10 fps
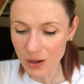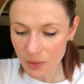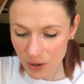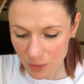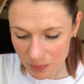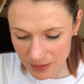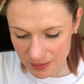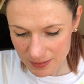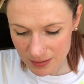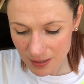Oh, it
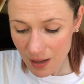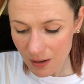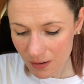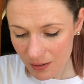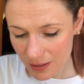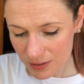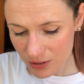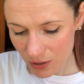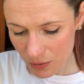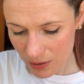opens. Oh,
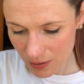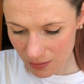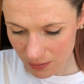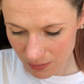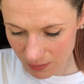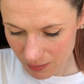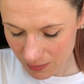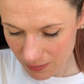that's so cute.